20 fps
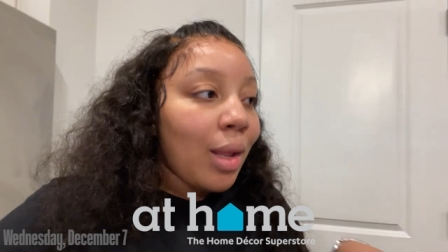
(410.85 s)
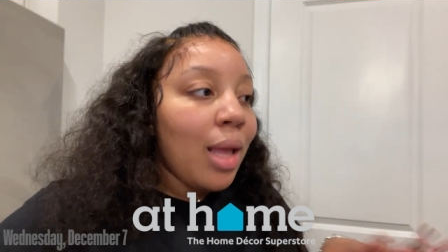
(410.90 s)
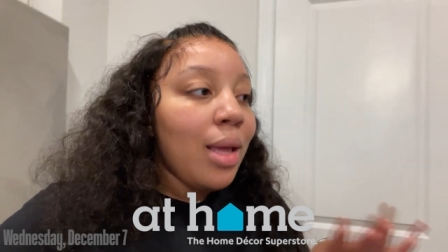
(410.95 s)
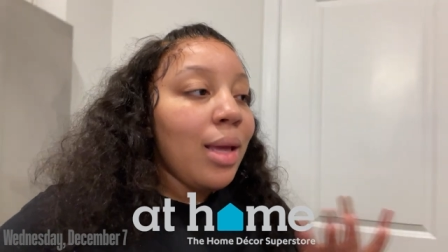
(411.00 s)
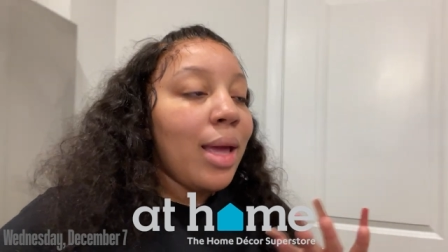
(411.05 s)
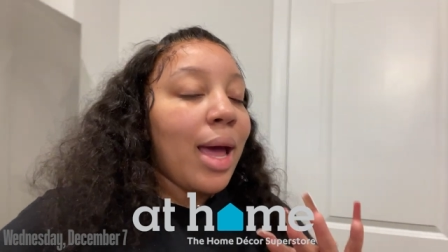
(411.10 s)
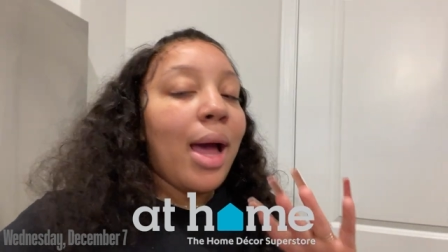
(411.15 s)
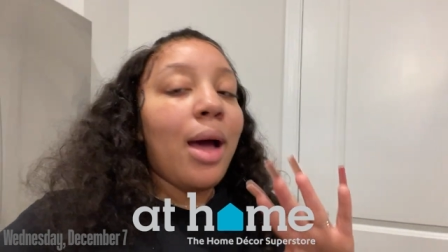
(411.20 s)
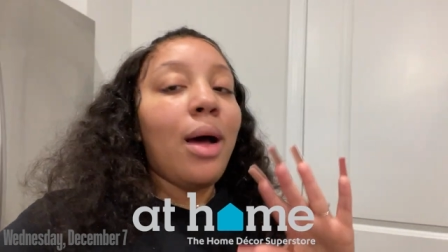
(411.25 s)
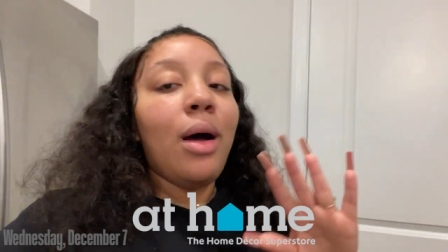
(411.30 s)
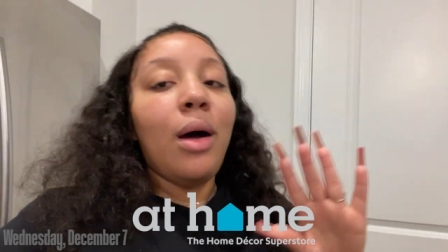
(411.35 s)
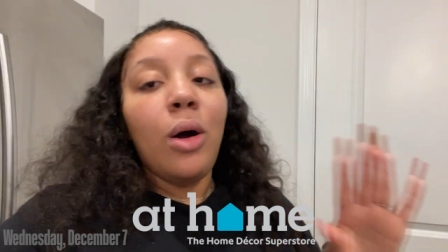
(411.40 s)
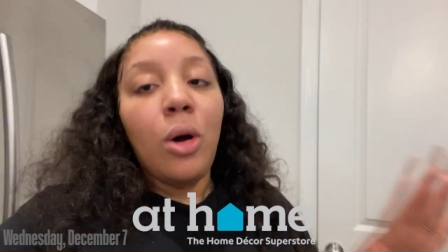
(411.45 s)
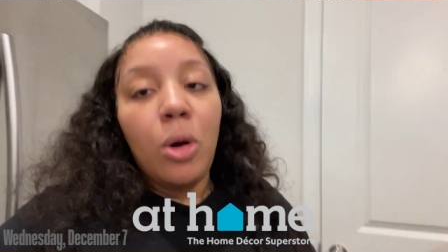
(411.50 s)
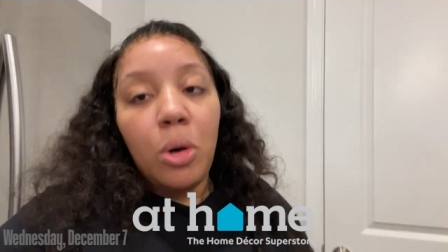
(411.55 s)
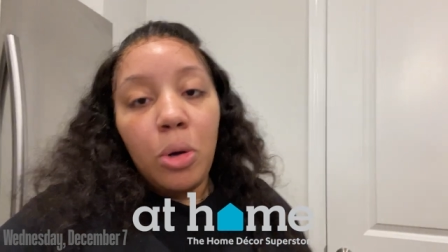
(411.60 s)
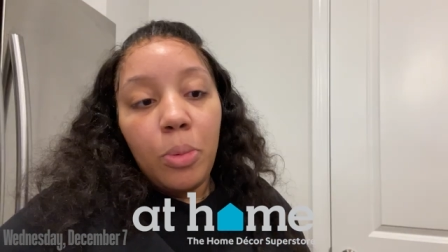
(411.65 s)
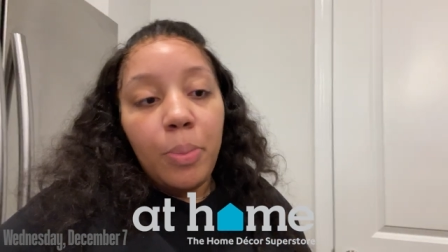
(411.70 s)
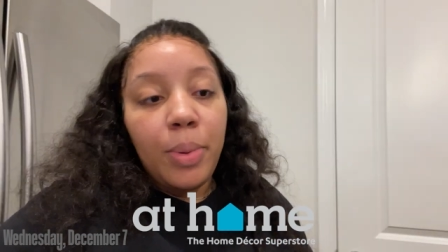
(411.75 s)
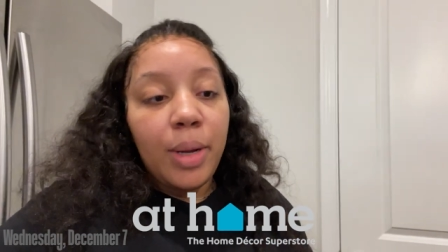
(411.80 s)
got a
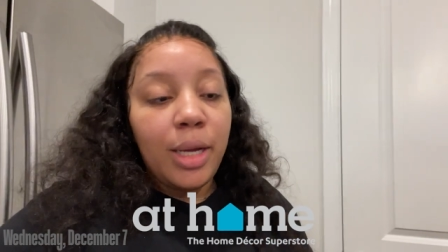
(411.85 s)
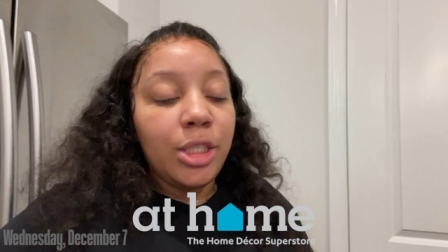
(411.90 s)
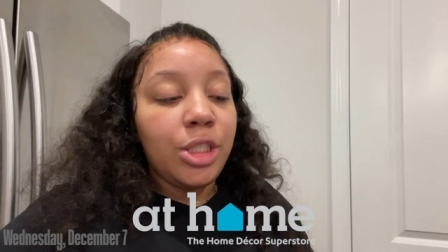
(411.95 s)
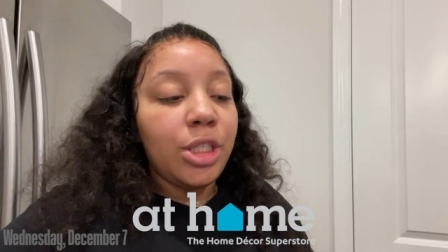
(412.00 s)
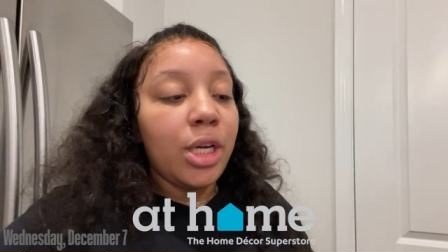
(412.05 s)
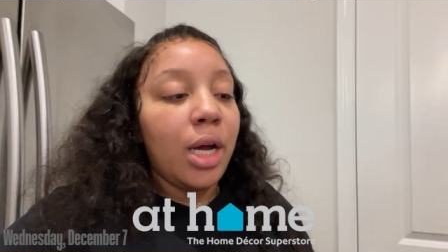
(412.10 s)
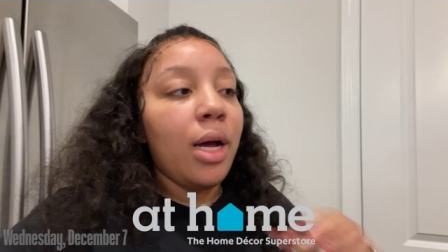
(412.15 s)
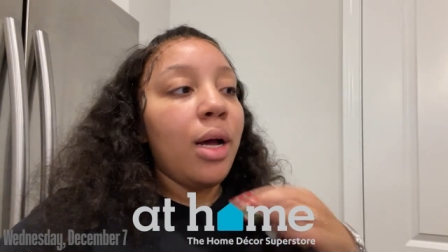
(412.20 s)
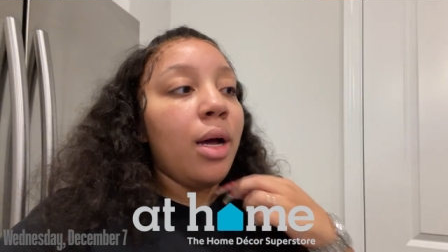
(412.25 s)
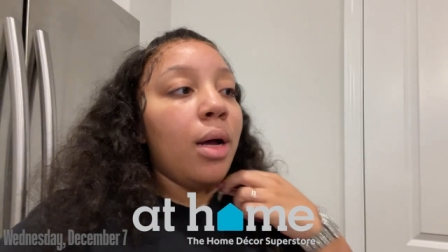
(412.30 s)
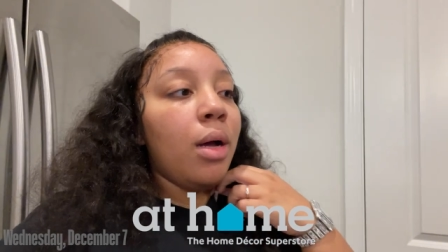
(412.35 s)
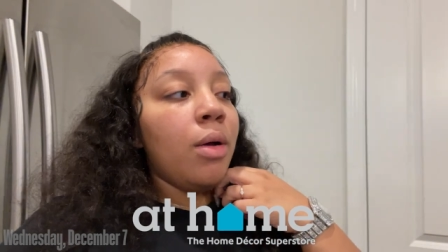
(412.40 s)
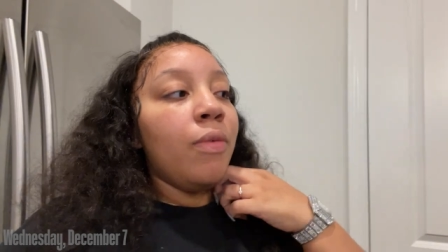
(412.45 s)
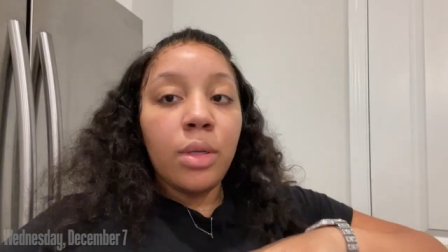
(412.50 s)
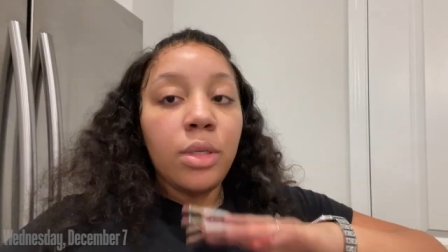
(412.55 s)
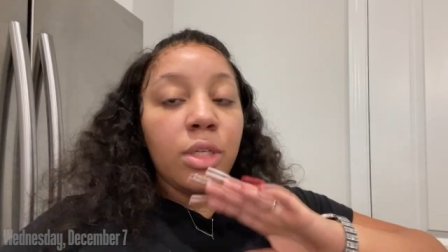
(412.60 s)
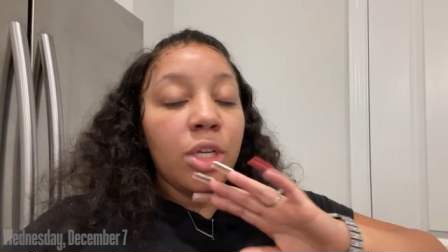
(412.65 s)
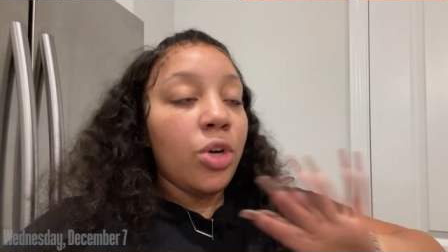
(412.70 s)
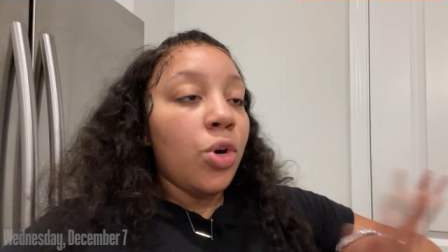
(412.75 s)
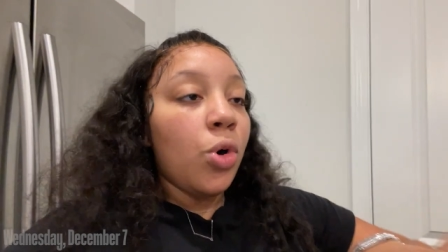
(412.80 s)
whole bunch of
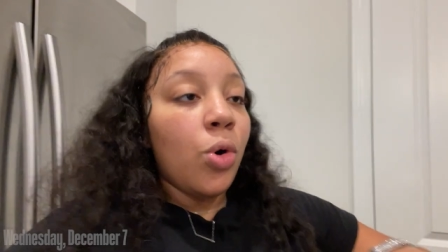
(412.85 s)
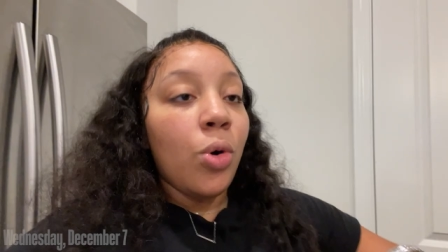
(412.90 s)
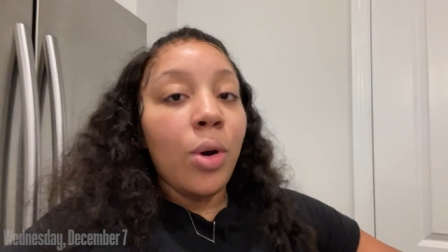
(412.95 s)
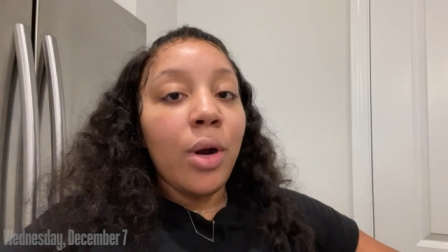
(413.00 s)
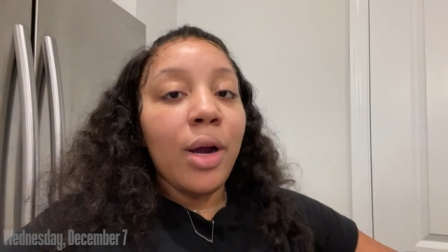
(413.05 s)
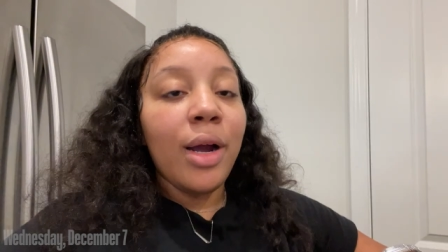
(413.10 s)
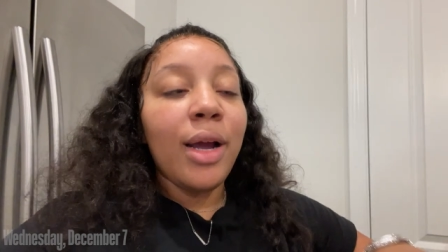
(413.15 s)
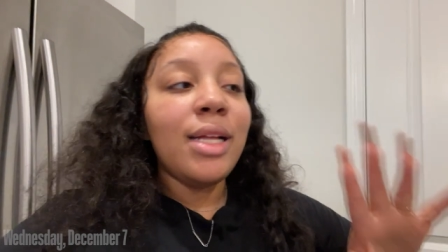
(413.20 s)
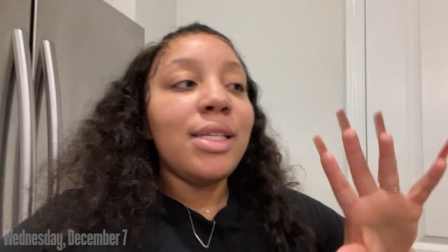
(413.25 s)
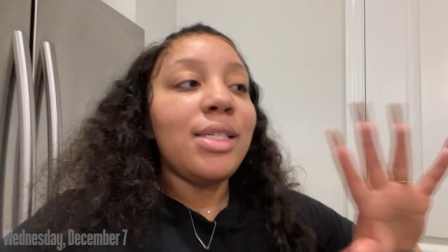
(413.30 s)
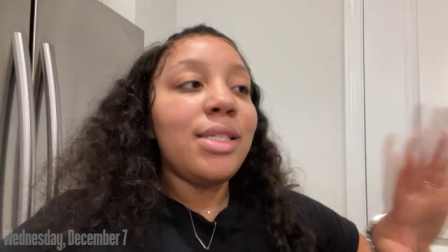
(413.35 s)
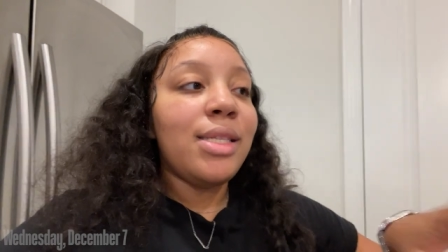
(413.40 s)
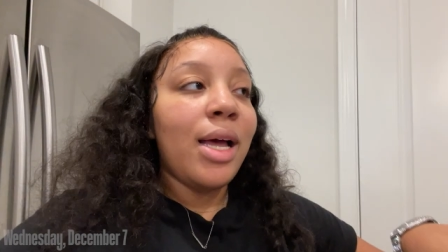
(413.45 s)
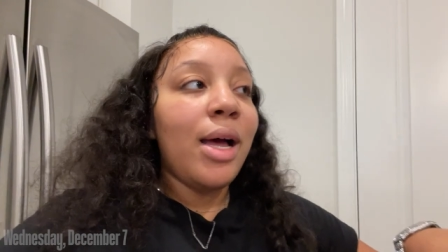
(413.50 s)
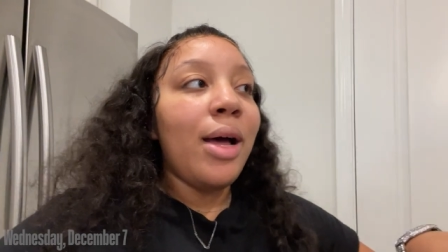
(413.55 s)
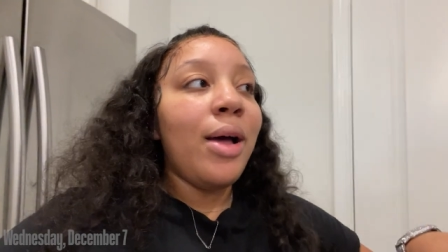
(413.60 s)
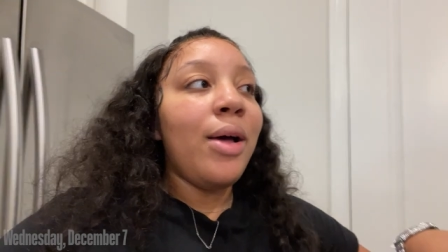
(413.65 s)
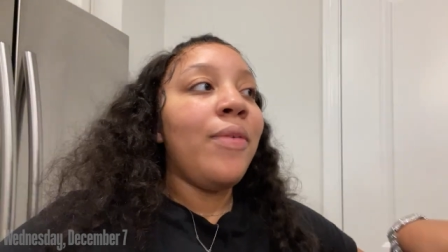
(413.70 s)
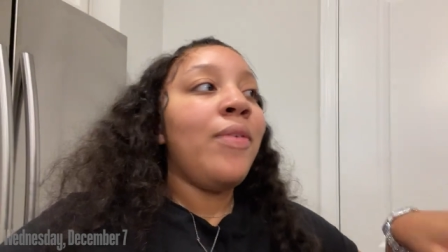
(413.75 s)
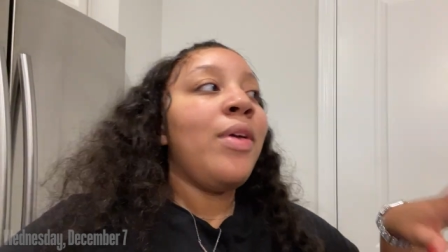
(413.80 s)
decor and
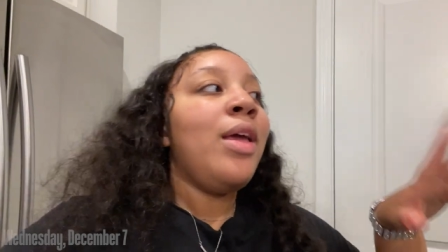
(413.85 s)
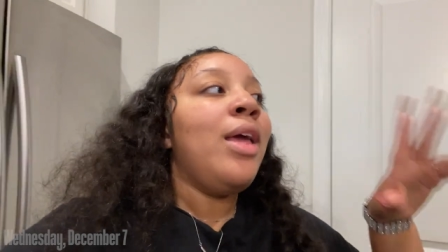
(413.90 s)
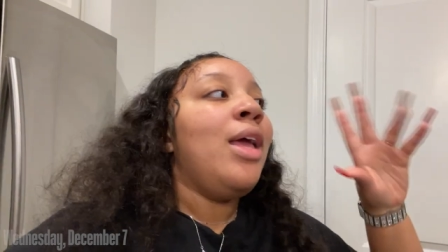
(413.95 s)
stuff